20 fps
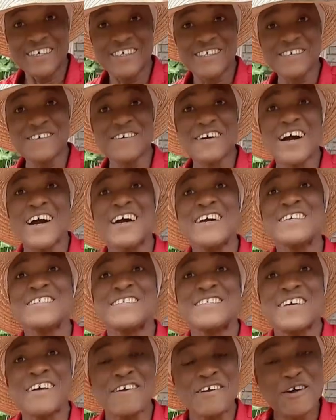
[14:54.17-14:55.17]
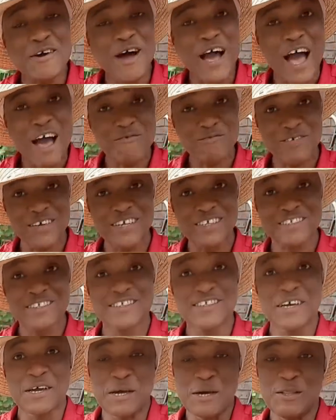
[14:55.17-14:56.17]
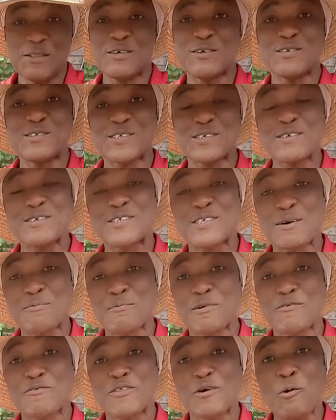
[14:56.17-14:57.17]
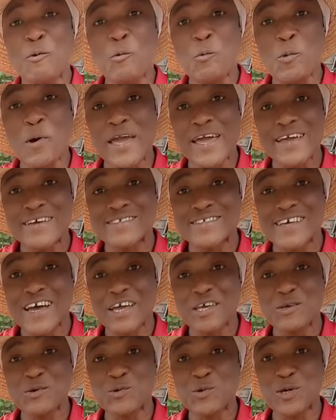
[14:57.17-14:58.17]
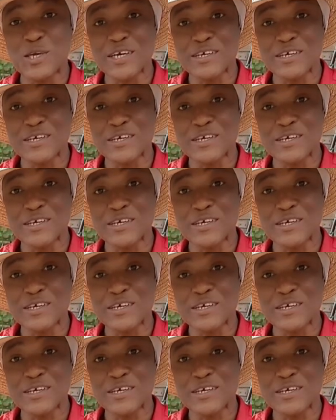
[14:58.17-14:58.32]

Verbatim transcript: So guys, there you have it. Those are some of the ways that you